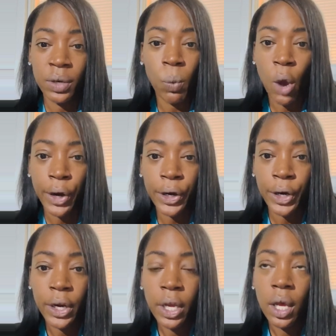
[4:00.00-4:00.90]
the
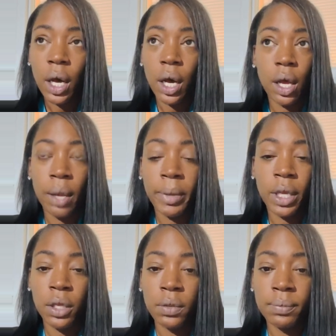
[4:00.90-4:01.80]
water, I
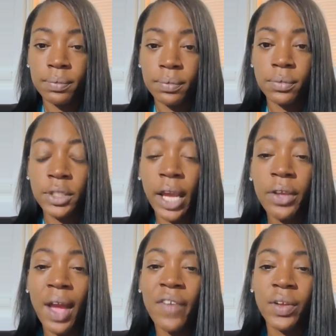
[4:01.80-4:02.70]
mean, yeah,
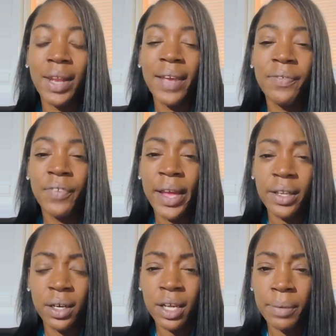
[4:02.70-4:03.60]
you have your life
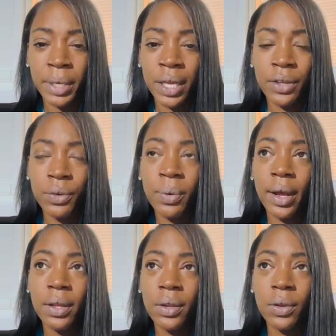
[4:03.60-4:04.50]
vest on, but
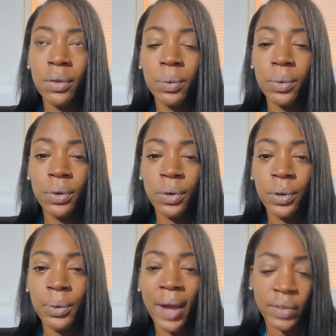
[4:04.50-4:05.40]
you know,
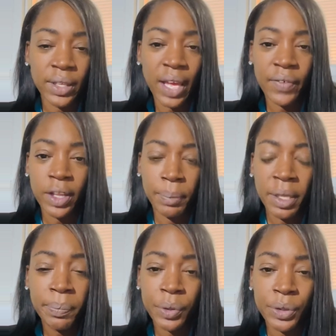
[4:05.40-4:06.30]
you have to save other
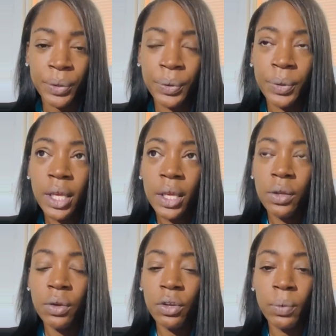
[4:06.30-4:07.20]
people. So,
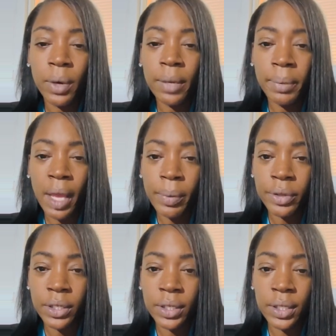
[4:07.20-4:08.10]
you know, you want to be able
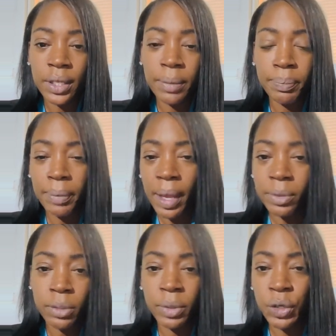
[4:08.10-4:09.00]
to
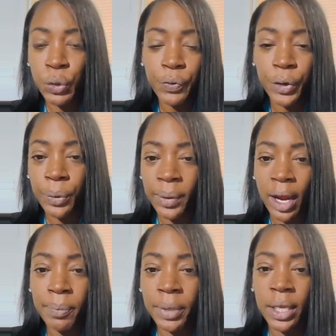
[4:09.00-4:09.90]
maneuver
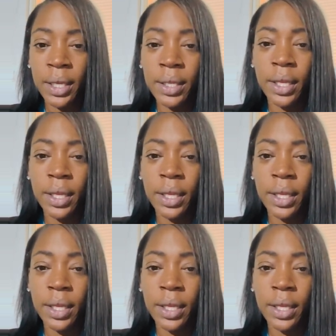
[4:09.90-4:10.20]
without being